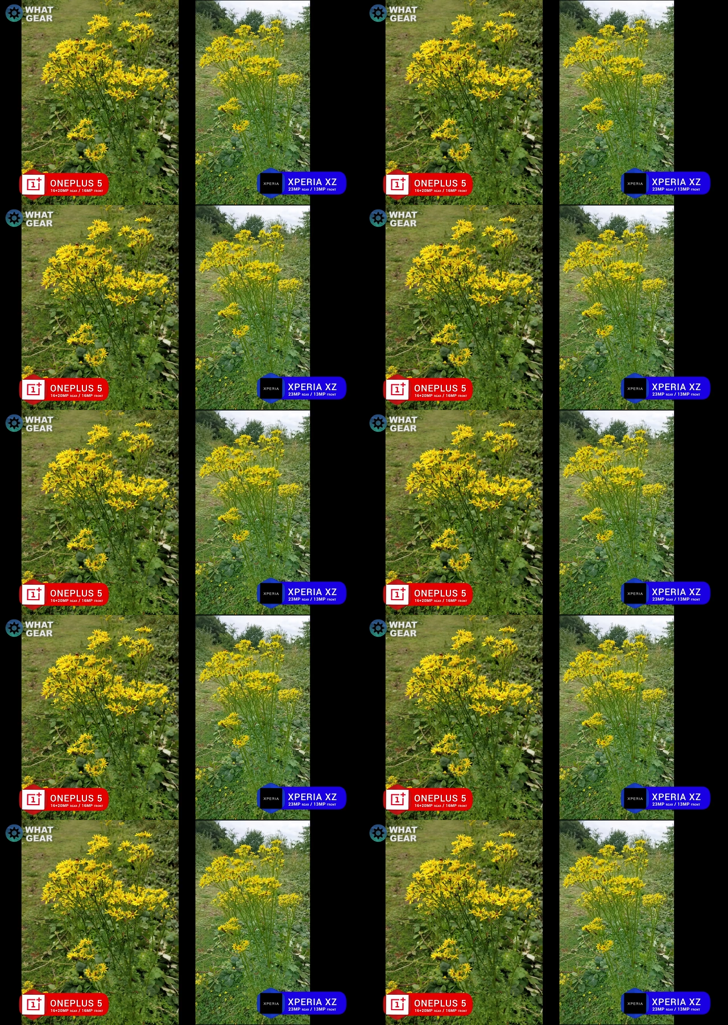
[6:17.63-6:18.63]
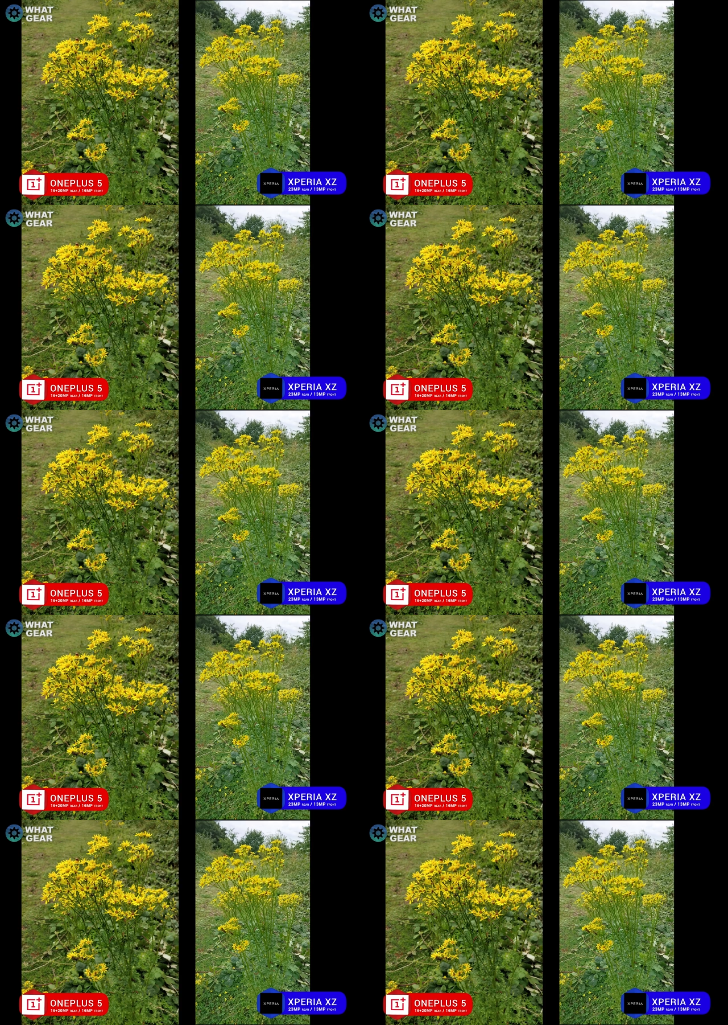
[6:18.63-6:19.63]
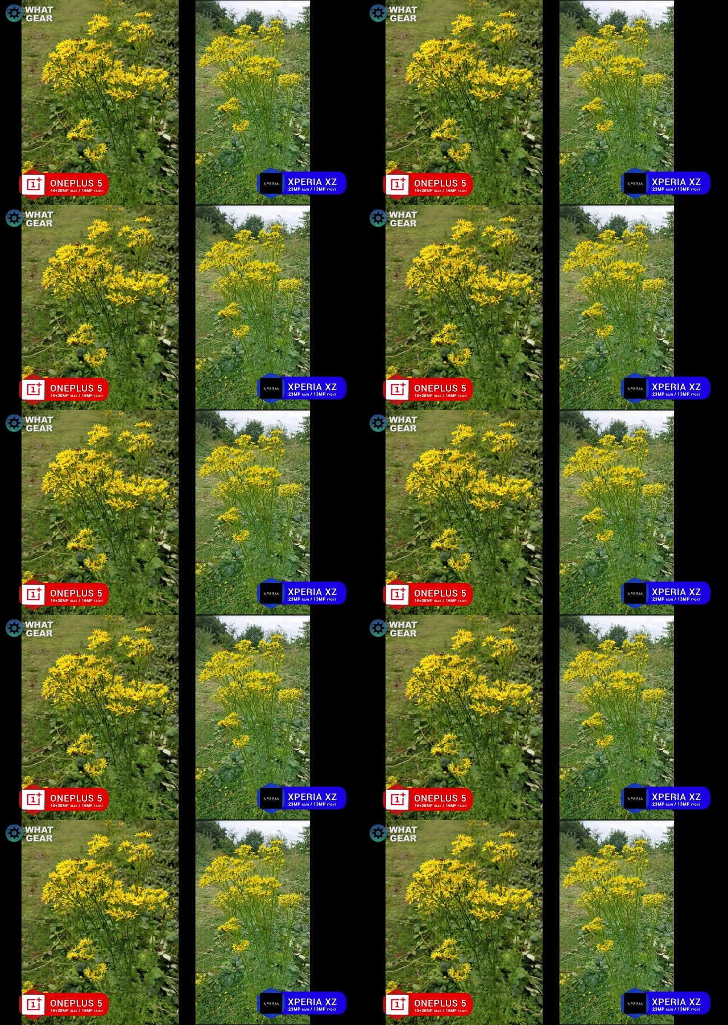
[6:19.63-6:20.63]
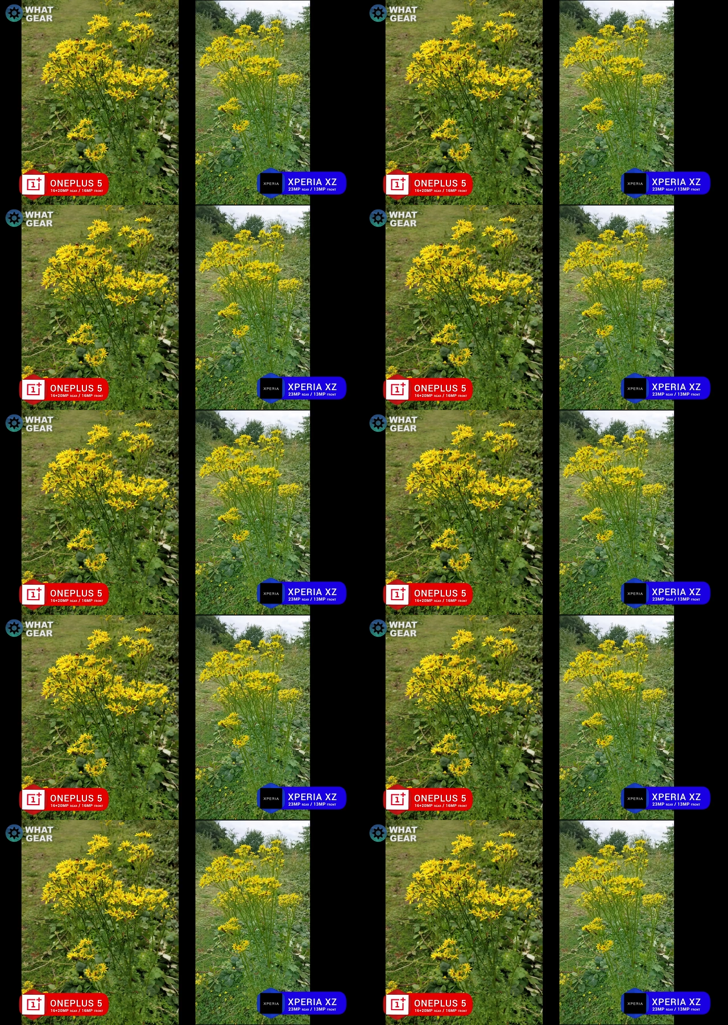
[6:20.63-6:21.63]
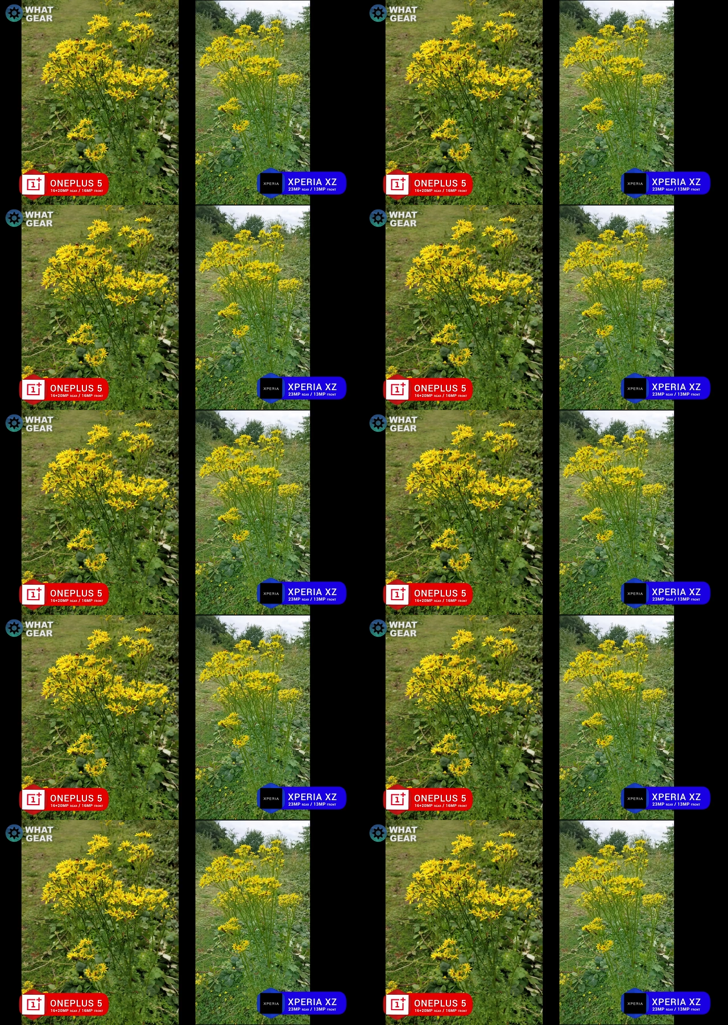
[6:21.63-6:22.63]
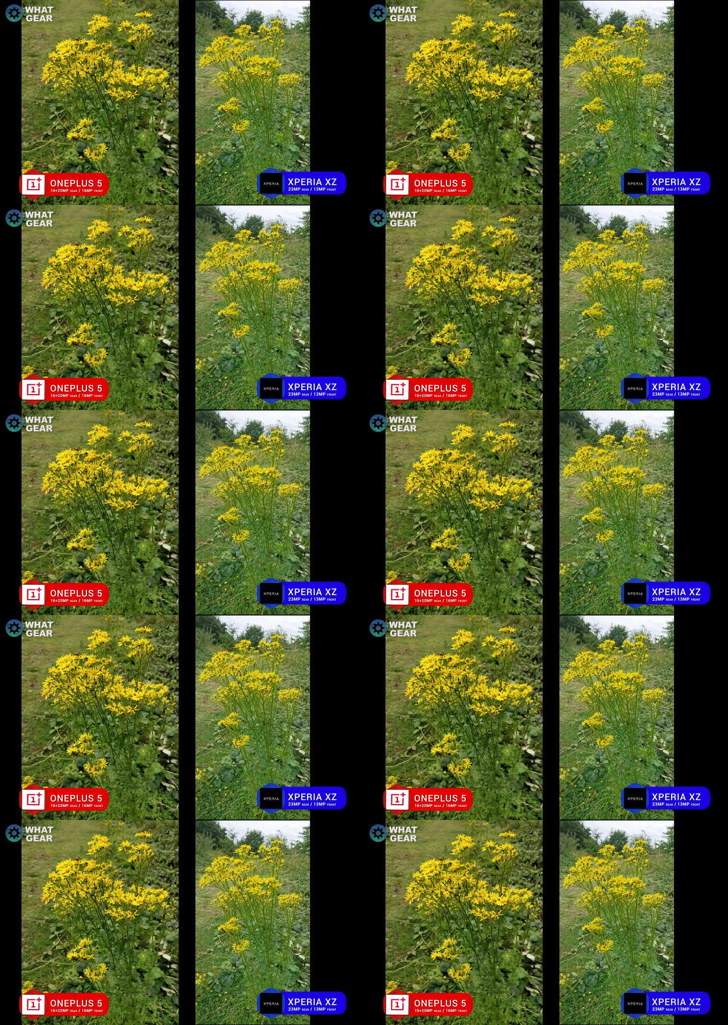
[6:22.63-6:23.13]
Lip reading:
[unreadable: no face in view]